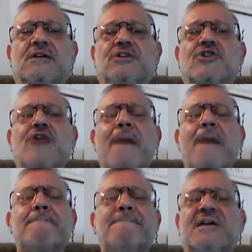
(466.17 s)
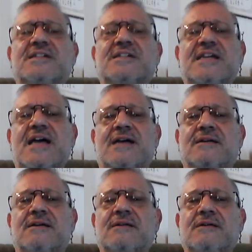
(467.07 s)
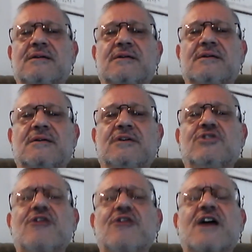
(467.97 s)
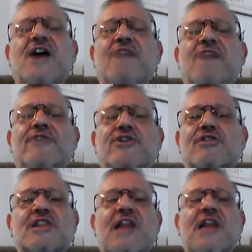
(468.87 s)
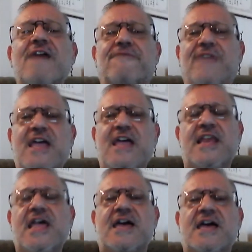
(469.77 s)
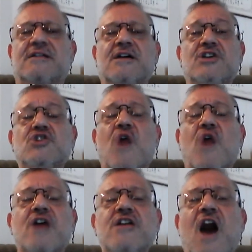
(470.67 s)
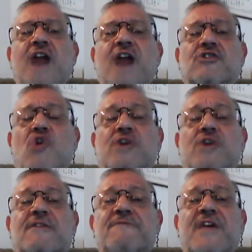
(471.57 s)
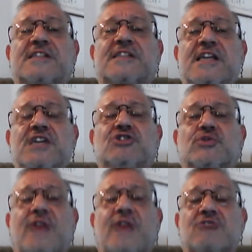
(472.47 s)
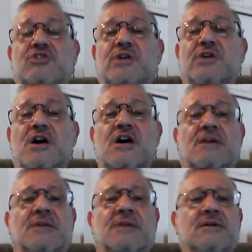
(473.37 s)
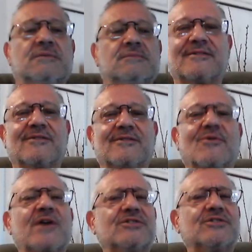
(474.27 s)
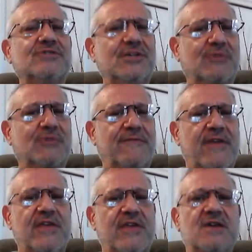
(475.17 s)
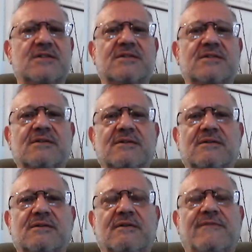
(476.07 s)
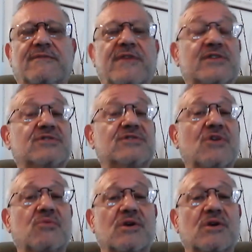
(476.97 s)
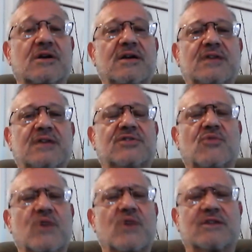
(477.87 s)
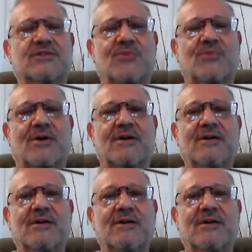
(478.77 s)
You're not building it. You're not covering your life in it. You are not going to fix issues without doing harm. Why don't you teach what faith is? Faith is no work. It's the workless work.